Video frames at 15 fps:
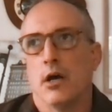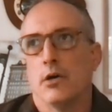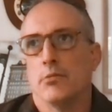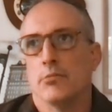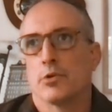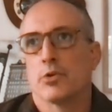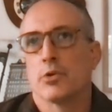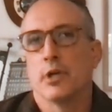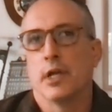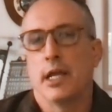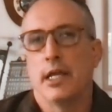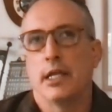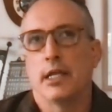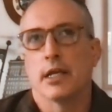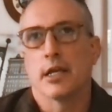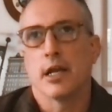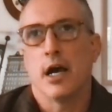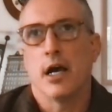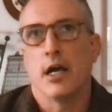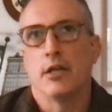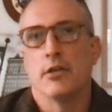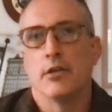creating a
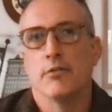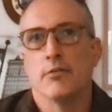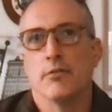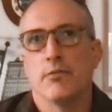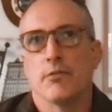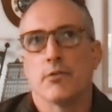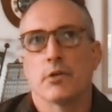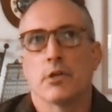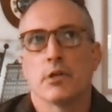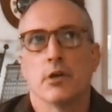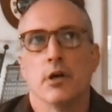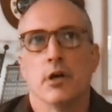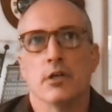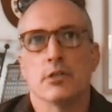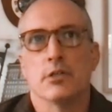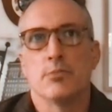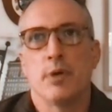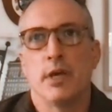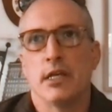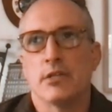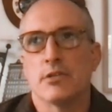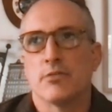kind of
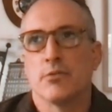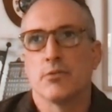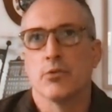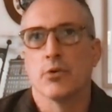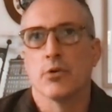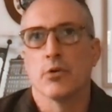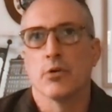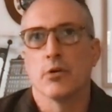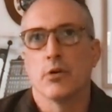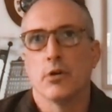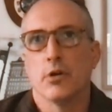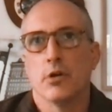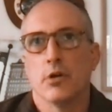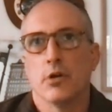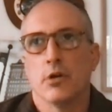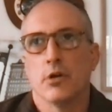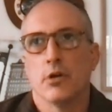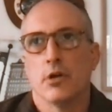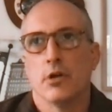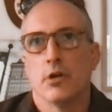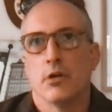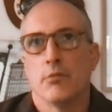space for
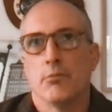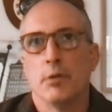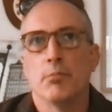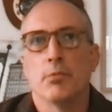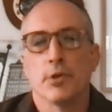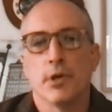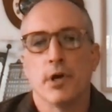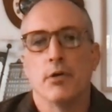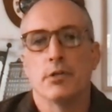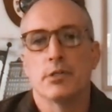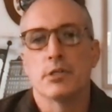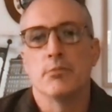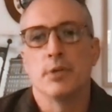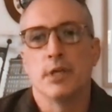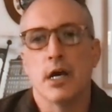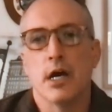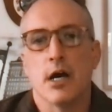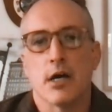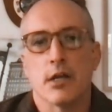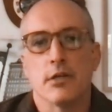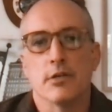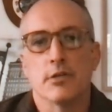people to be
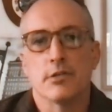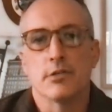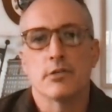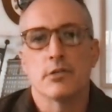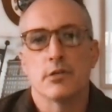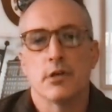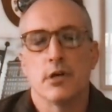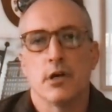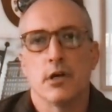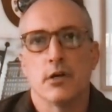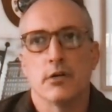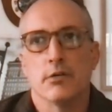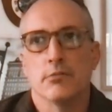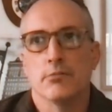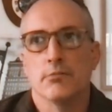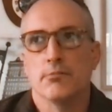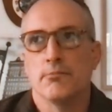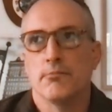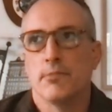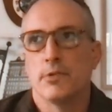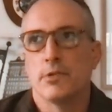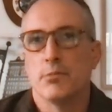honest,
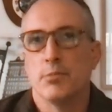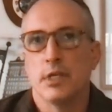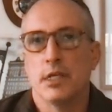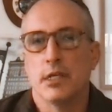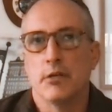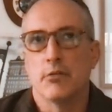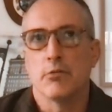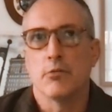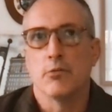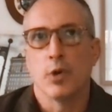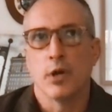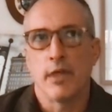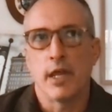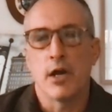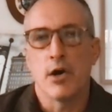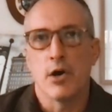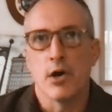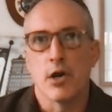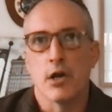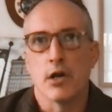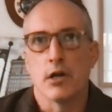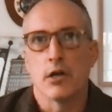to be where they
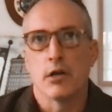are.